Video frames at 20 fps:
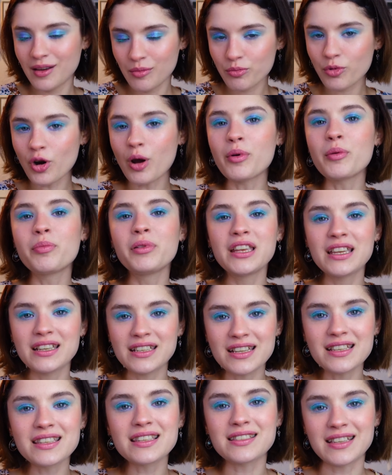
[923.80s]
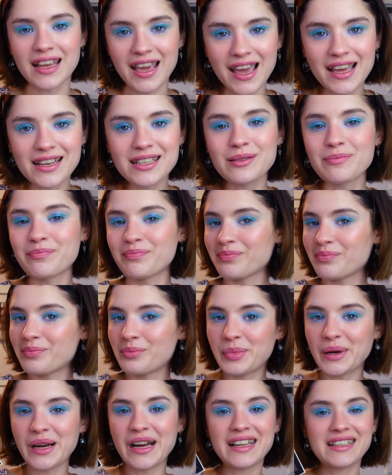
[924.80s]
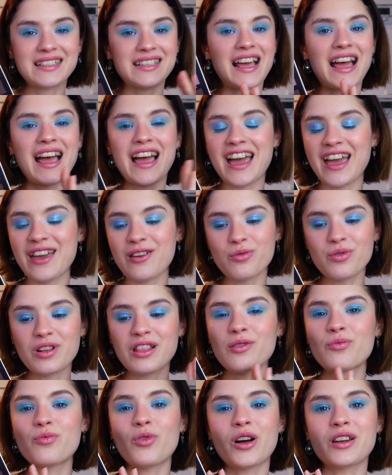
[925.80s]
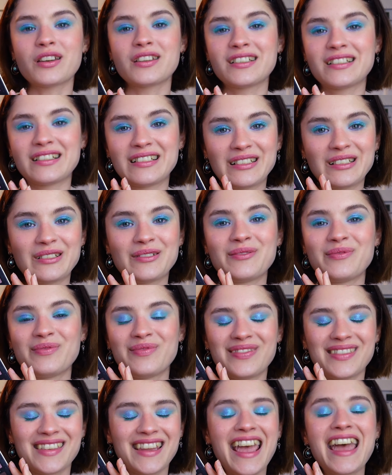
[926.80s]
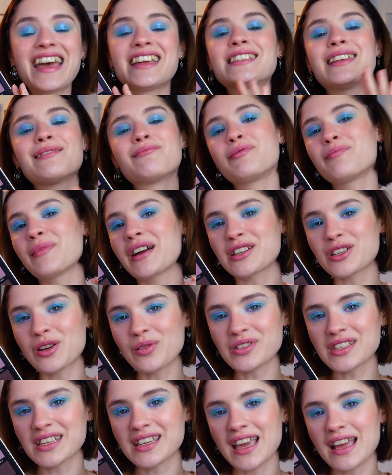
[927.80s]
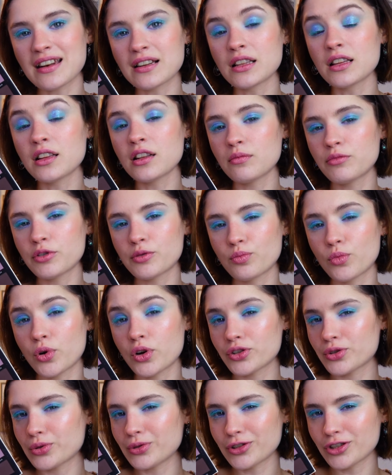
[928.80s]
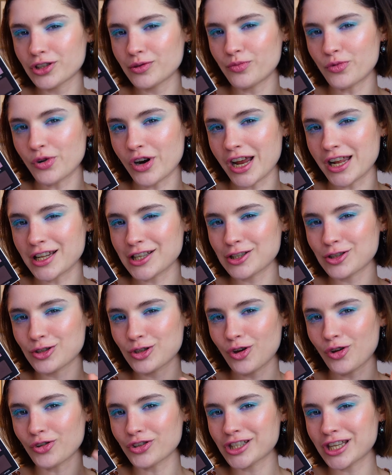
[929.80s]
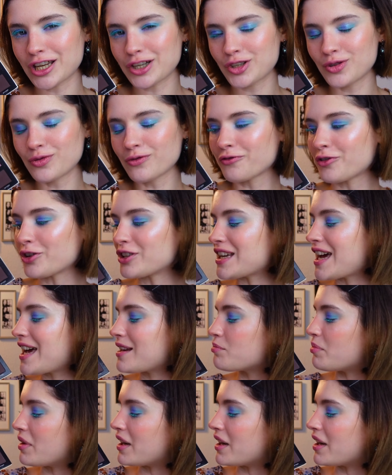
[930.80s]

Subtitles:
Probably it is that, but I really wanna dabble my toes again a little bit more into indie brands, so stay tuned for that.